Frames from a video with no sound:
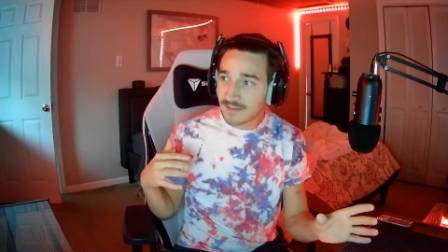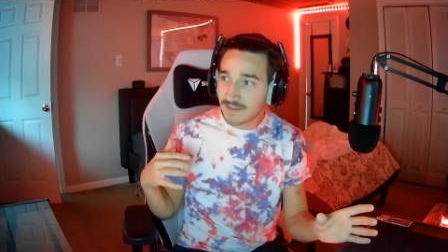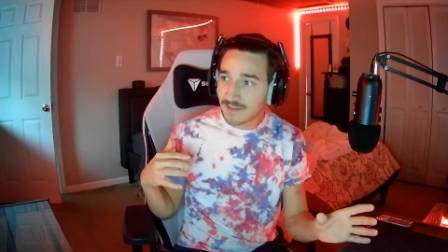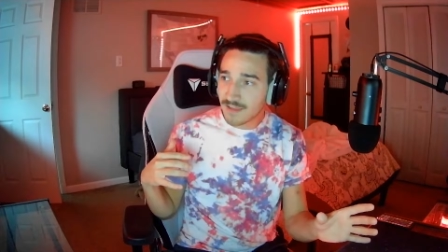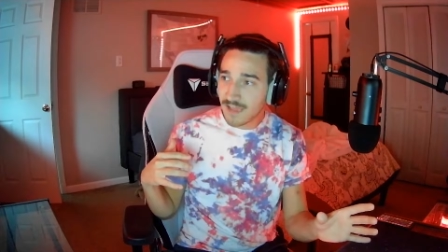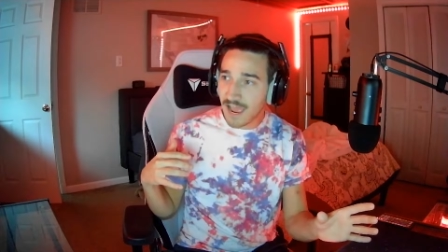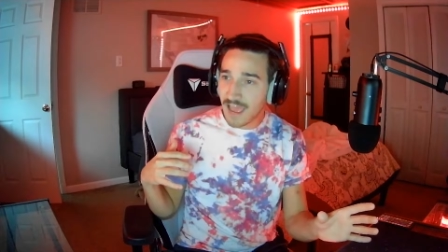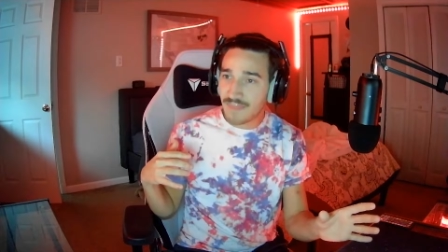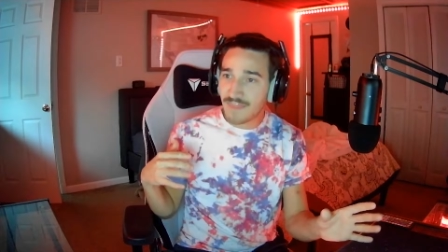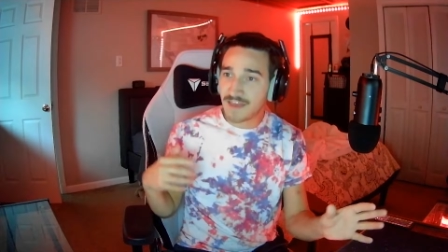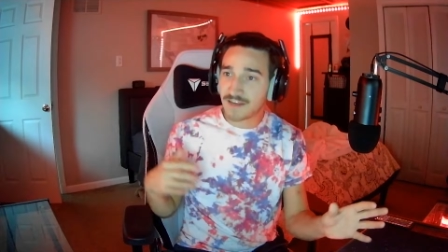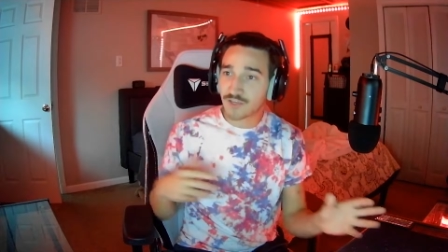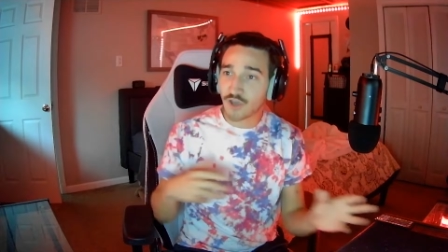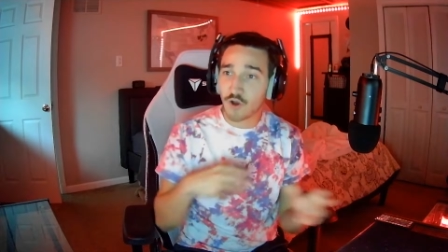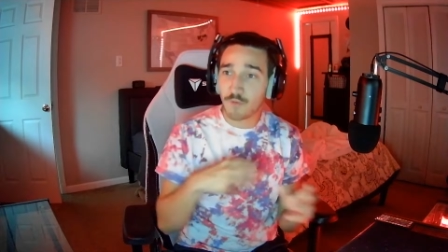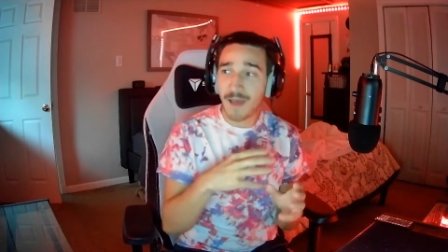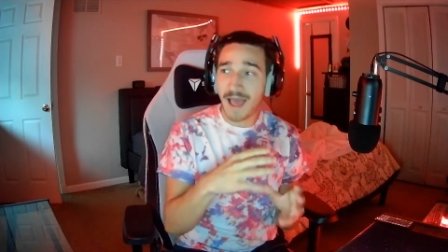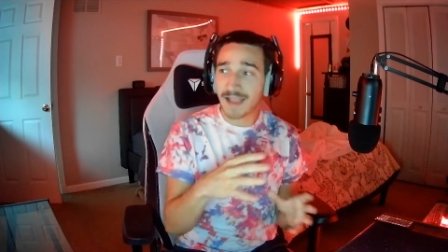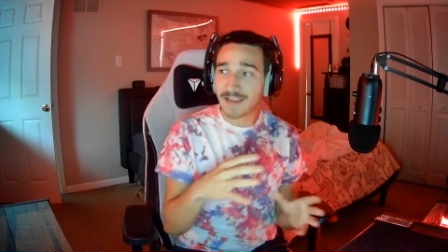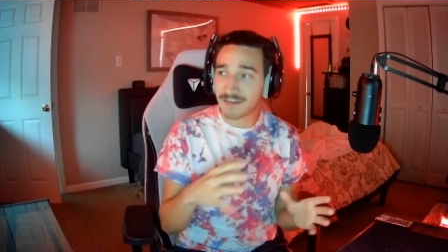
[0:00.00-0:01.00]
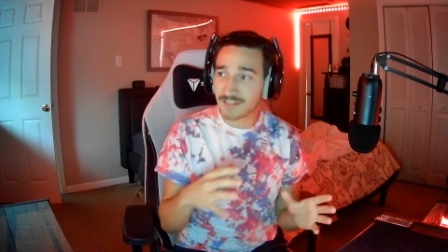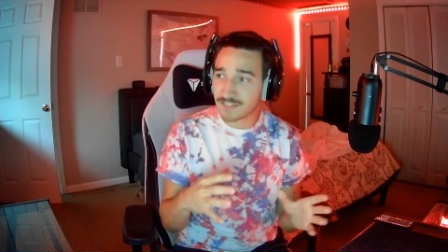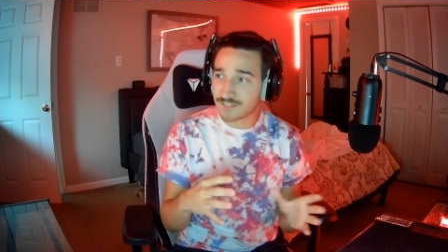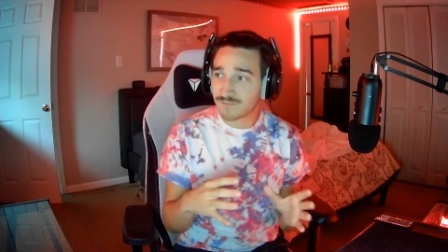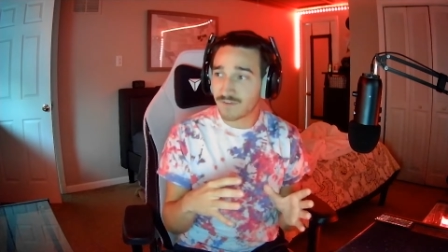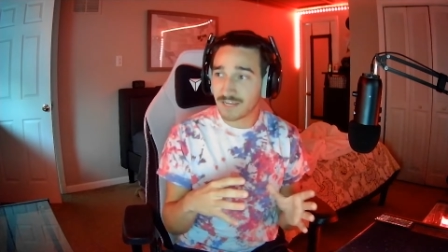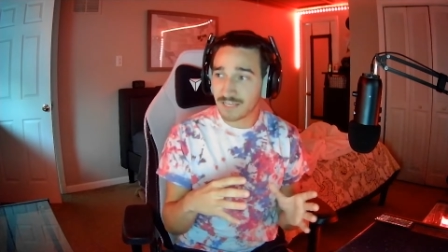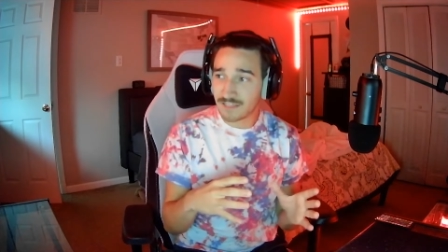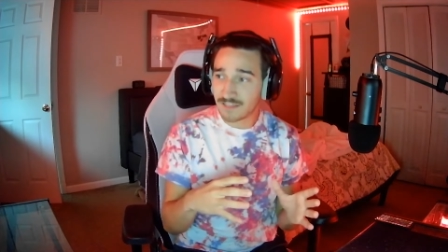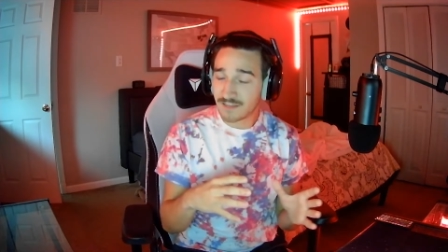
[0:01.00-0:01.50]
and then go back into this
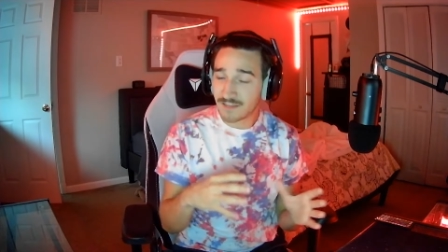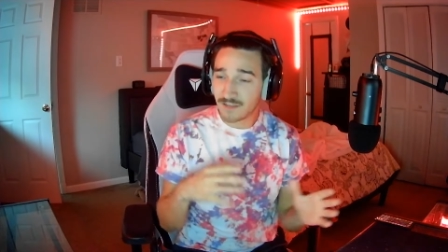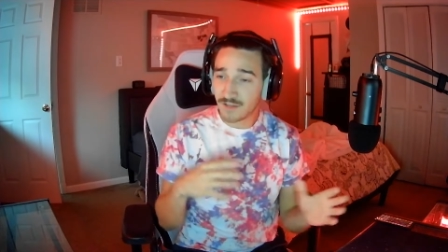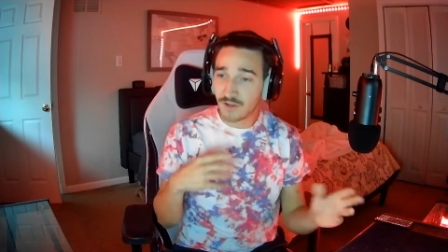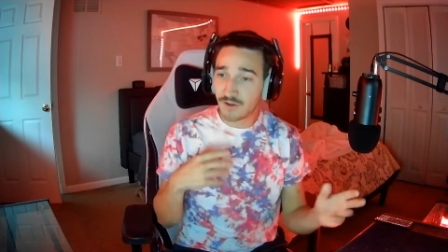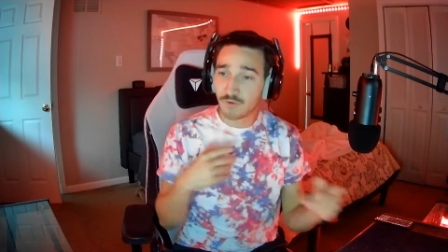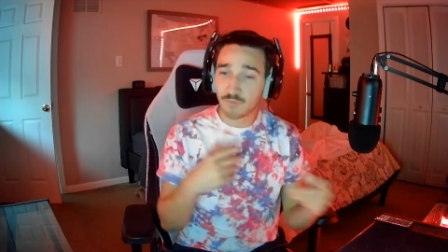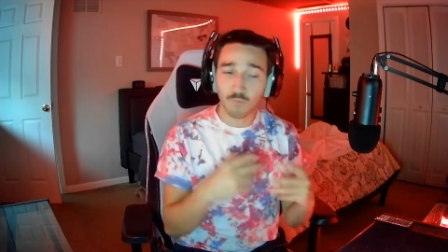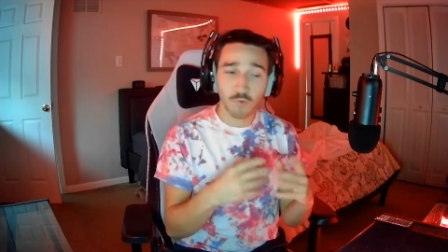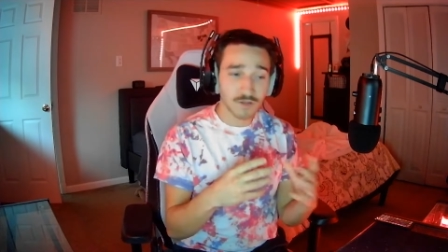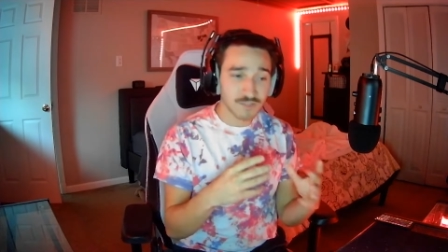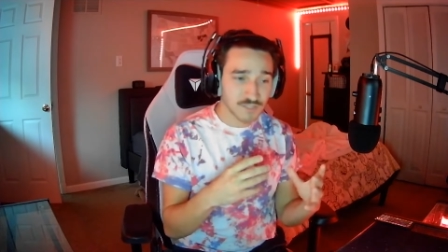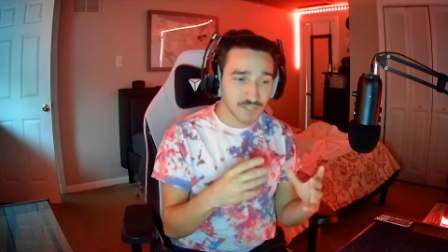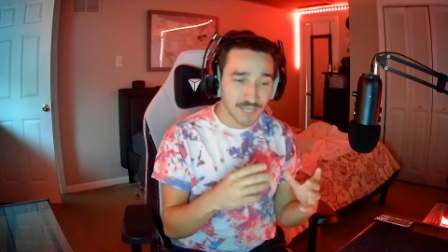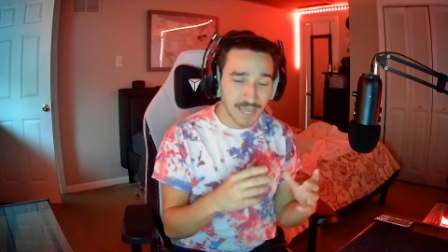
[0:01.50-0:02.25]
fight once